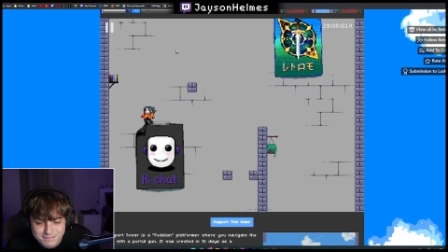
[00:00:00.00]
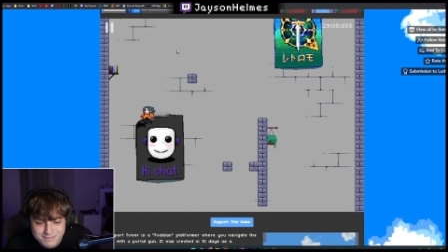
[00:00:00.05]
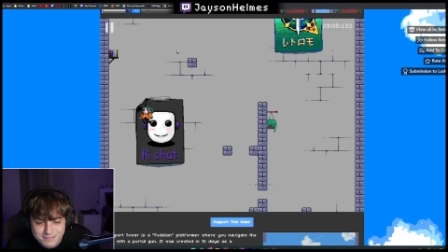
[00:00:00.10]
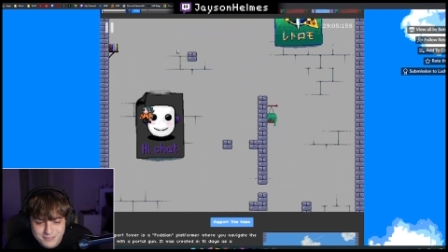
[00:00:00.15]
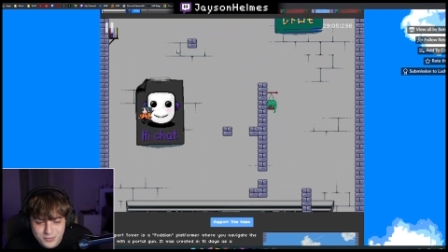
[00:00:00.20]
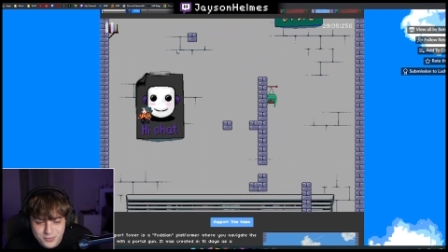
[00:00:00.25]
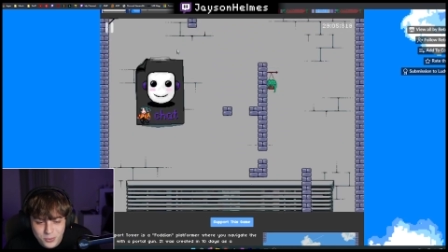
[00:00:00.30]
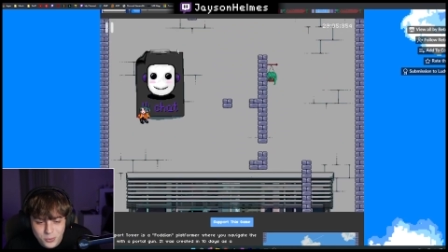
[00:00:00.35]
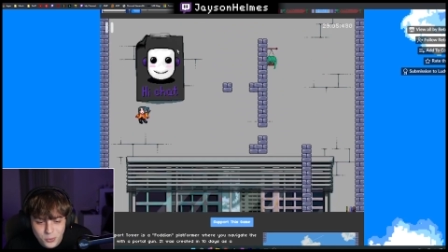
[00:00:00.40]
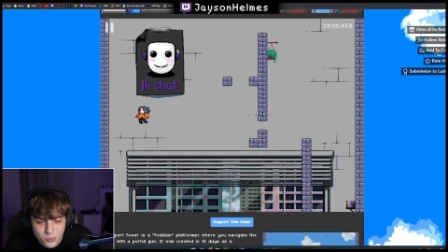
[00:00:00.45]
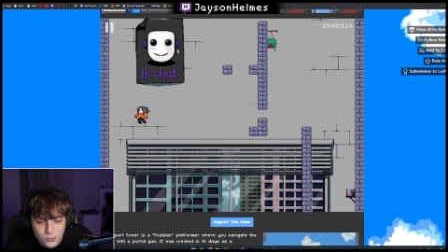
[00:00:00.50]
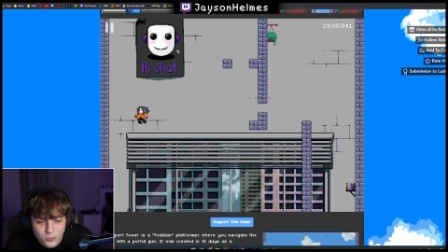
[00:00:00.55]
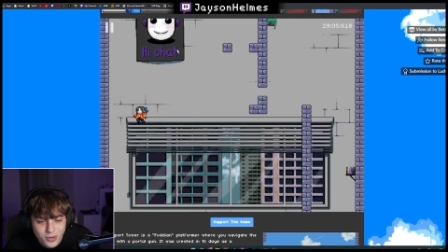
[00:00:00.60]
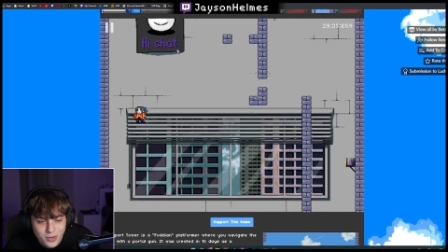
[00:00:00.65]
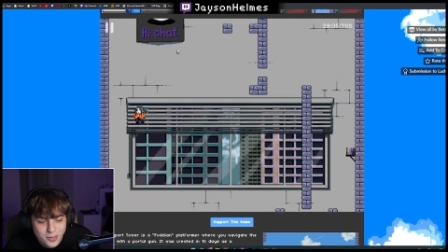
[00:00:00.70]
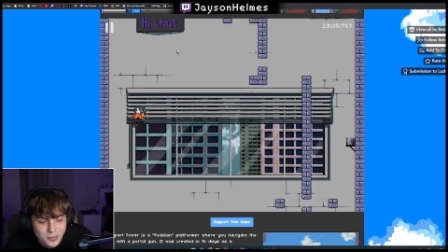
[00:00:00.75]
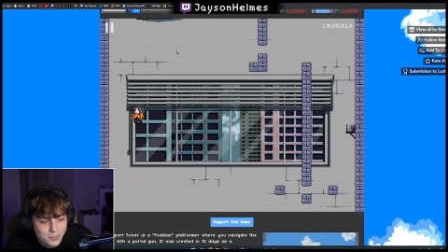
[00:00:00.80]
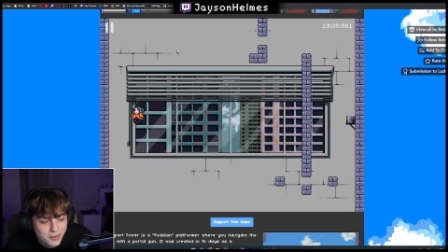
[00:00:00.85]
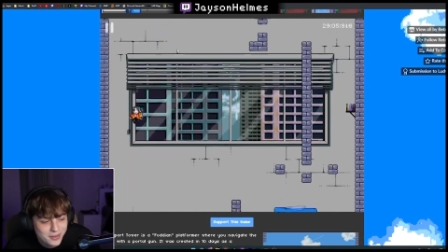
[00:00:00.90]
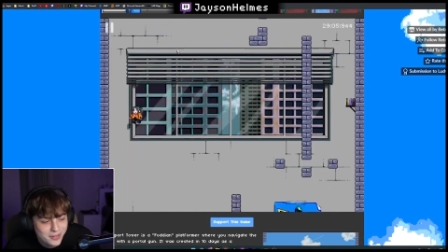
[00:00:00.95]
Who
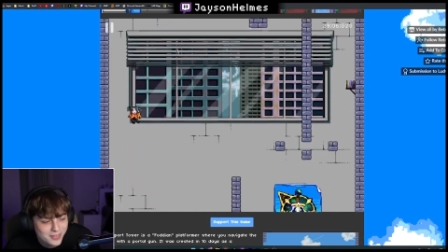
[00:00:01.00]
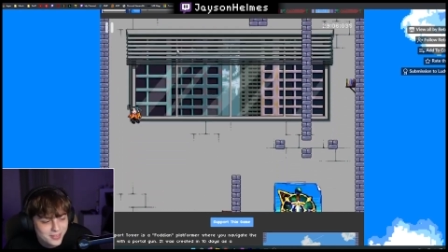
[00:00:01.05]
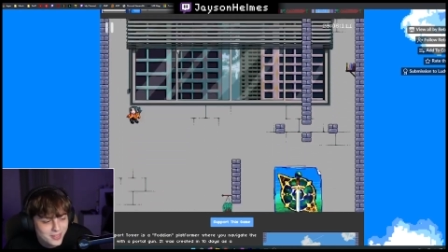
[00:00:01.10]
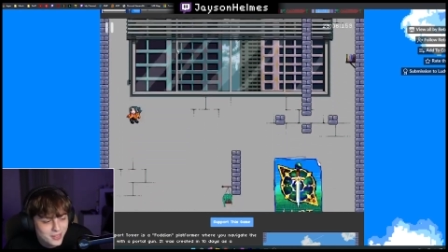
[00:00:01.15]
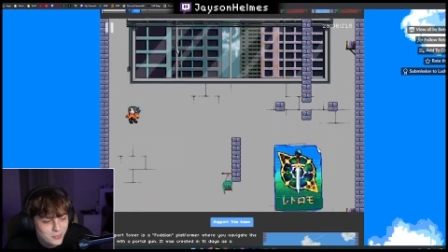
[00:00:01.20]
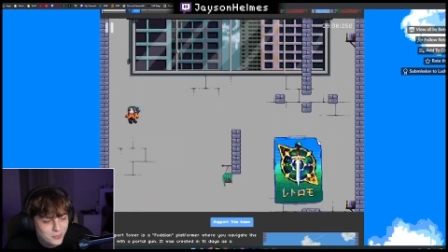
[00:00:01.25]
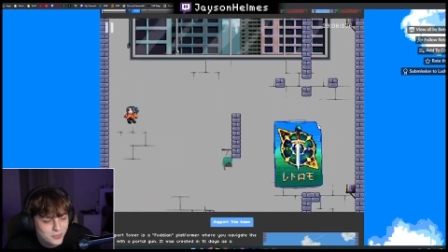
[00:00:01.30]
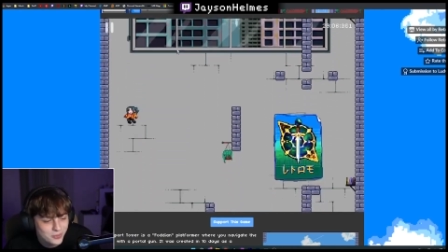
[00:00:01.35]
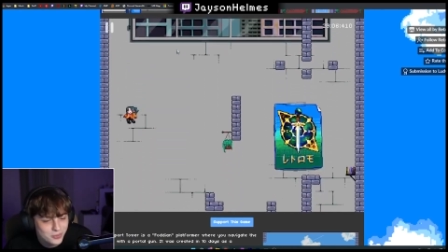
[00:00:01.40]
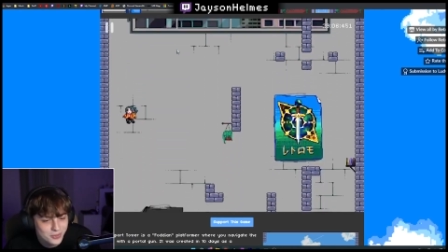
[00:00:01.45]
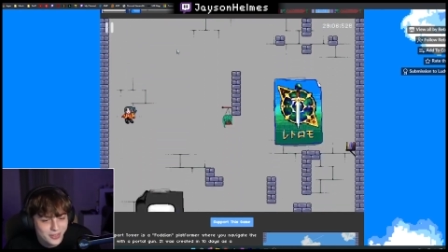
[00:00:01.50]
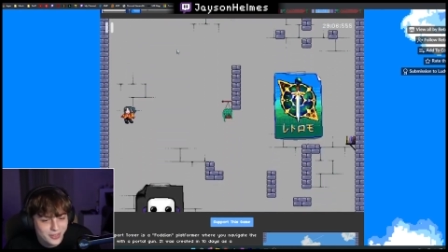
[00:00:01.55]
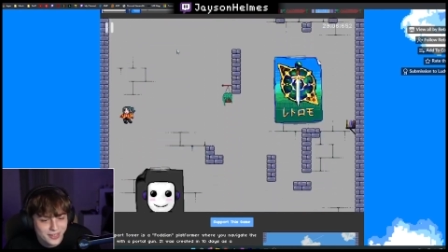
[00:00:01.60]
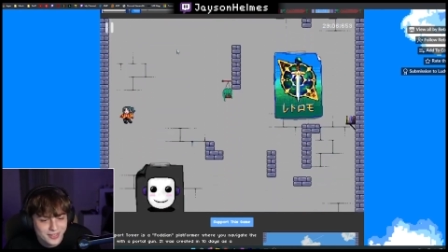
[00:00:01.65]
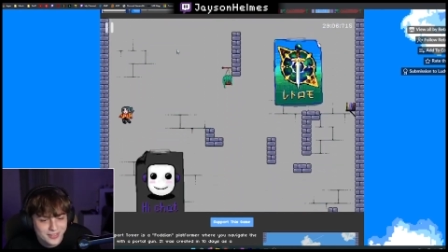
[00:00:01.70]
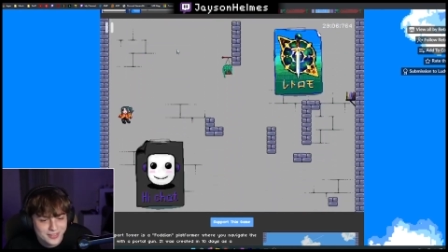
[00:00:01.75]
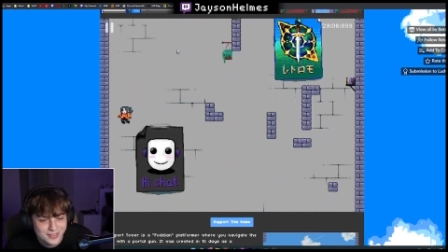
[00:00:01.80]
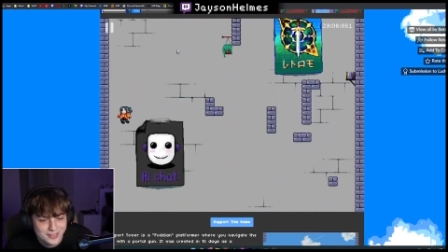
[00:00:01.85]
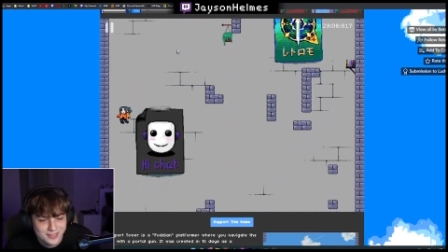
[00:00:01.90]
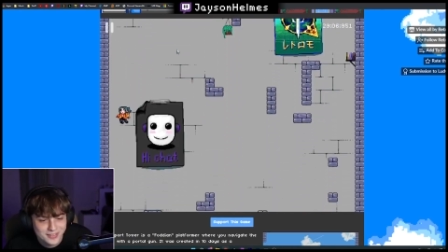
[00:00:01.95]
recommended that we do that?
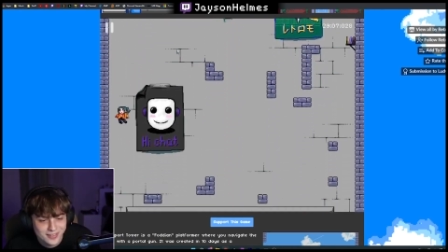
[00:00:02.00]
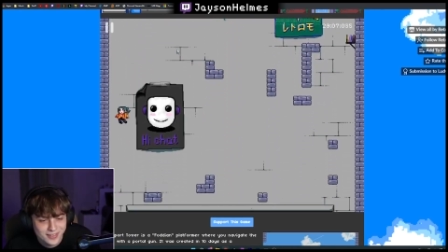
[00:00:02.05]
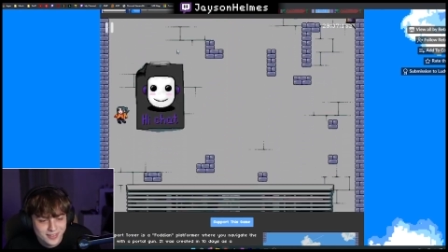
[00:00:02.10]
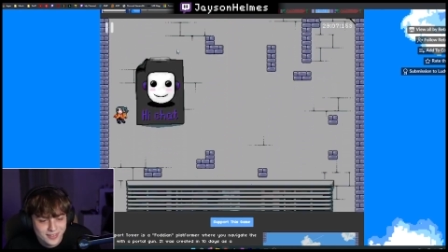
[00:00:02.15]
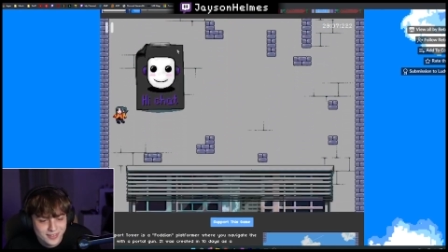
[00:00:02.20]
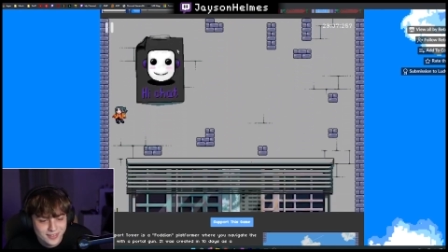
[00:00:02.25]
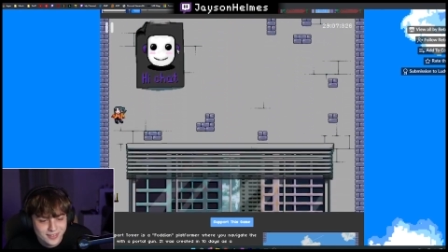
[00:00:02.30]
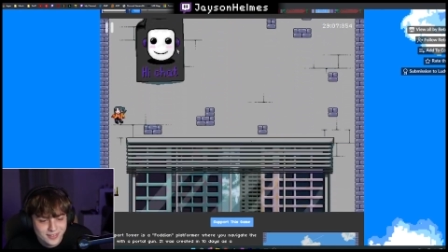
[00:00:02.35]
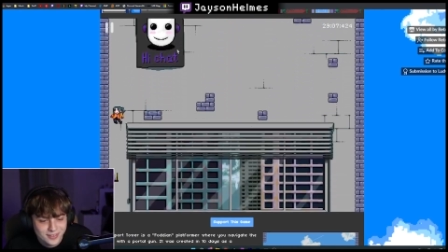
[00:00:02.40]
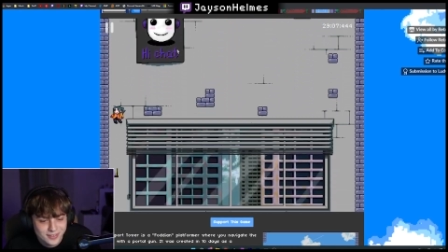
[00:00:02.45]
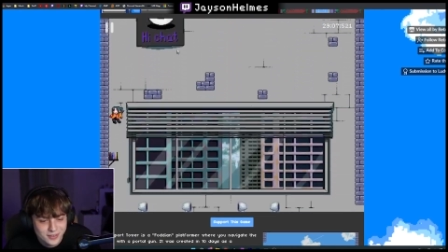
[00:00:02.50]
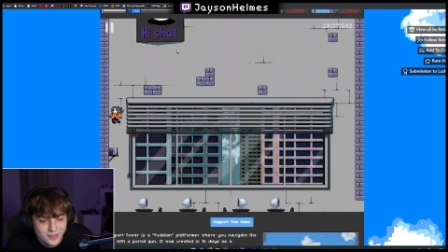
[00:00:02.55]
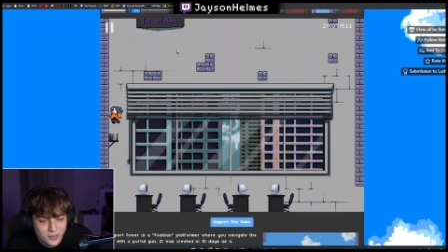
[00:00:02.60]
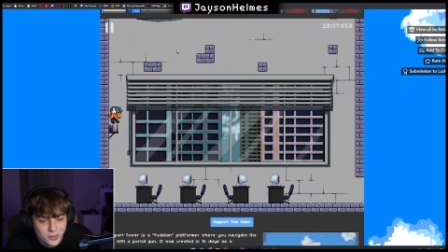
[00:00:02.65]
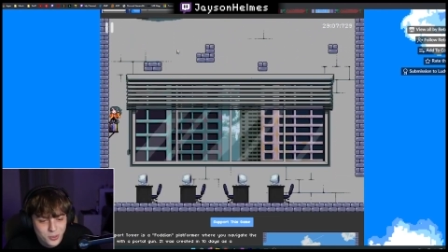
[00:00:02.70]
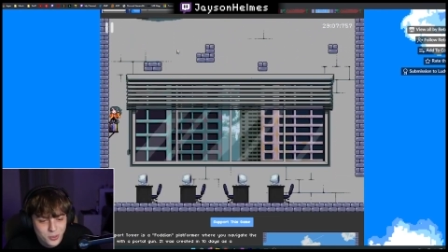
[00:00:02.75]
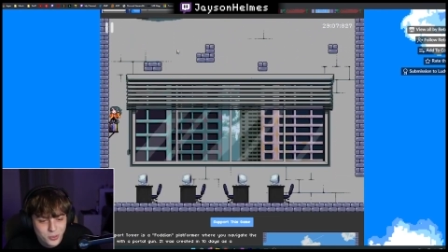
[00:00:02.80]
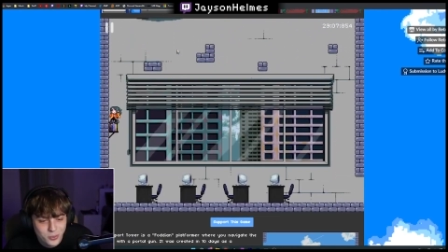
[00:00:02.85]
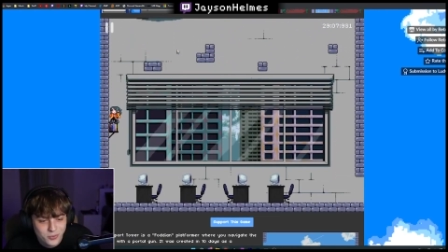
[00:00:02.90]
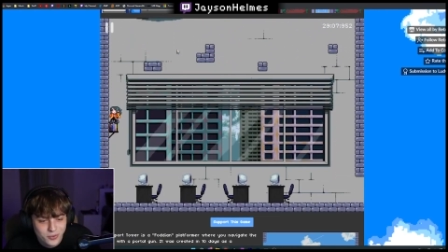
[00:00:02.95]

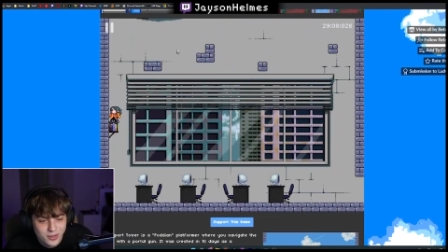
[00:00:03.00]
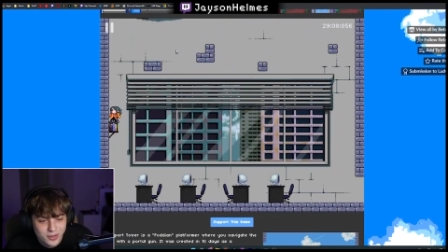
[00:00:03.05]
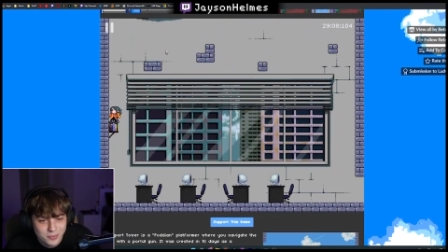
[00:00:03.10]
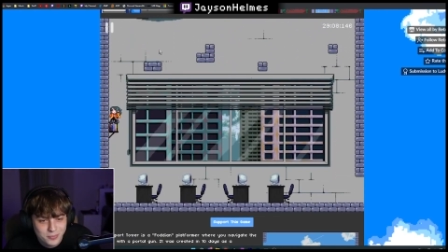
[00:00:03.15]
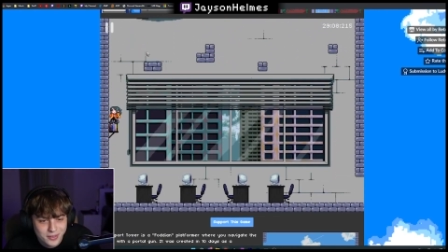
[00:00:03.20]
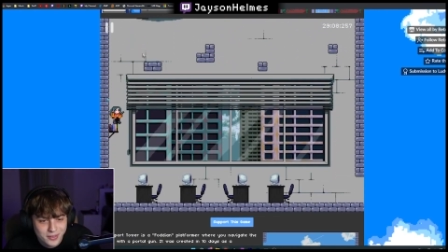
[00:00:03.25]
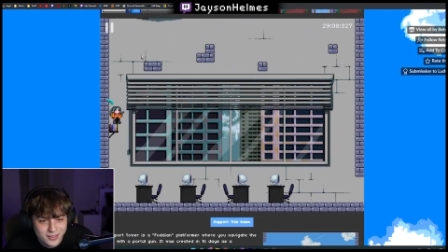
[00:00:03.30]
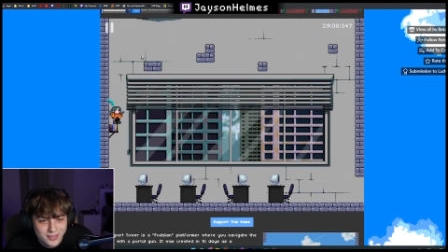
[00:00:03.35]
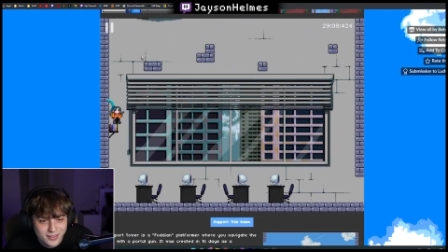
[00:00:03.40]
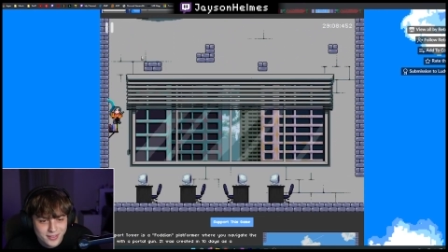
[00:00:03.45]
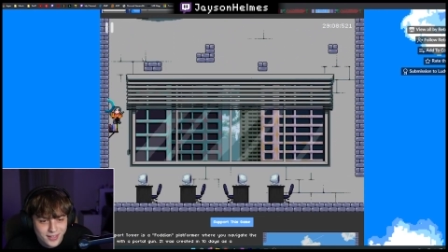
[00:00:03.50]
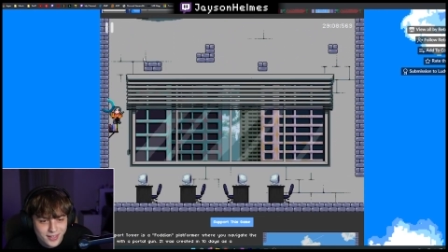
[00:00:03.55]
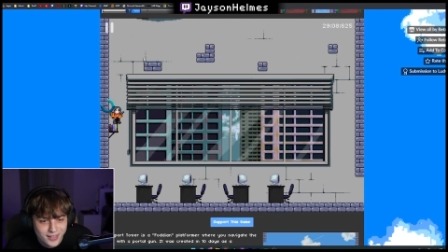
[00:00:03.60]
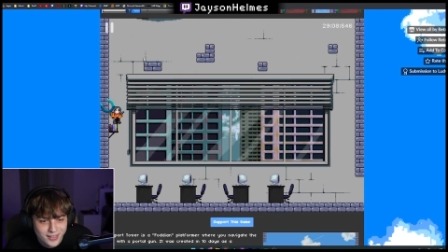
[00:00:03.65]
Who recommended that?